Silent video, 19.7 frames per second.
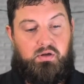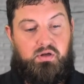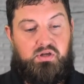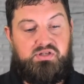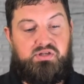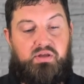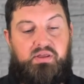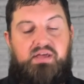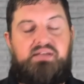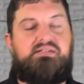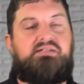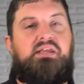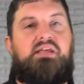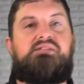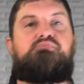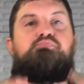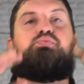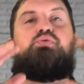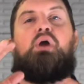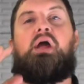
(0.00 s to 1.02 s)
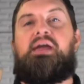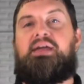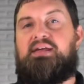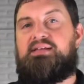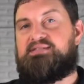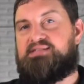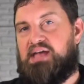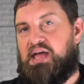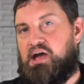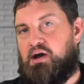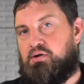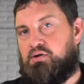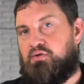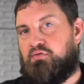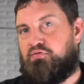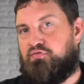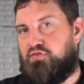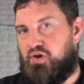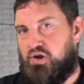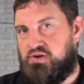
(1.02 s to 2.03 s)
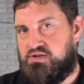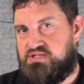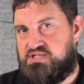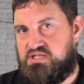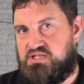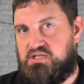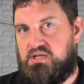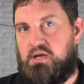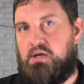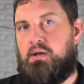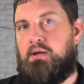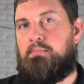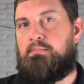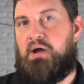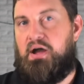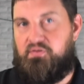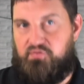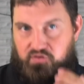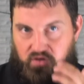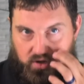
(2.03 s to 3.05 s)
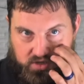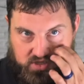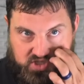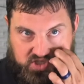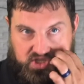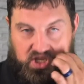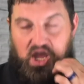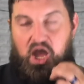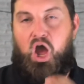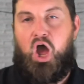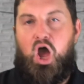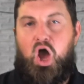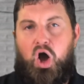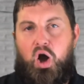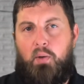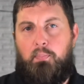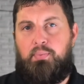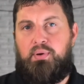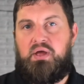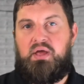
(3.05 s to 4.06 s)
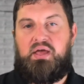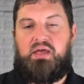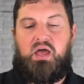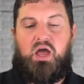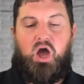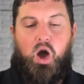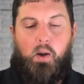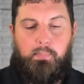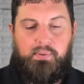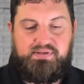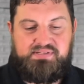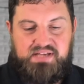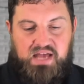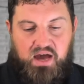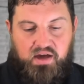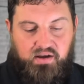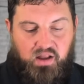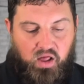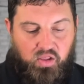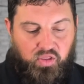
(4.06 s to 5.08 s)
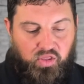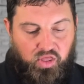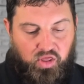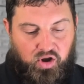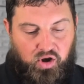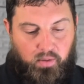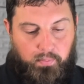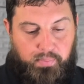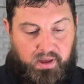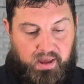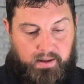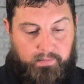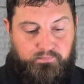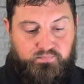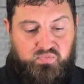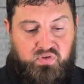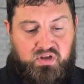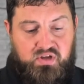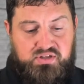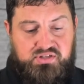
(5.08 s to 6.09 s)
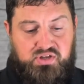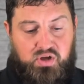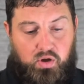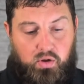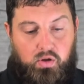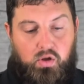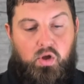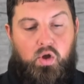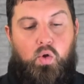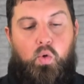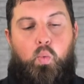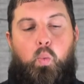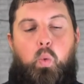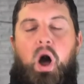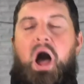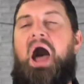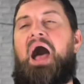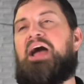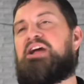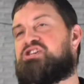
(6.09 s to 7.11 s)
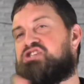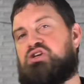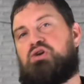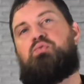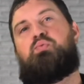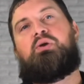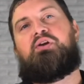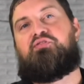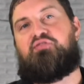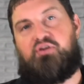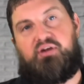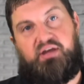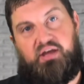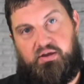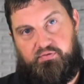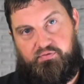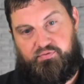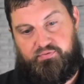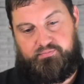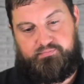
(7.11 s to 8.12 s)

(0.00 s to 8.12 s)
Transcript: So let's let's break it down verse by verse to help help us out a little bit. So, why should we forgive?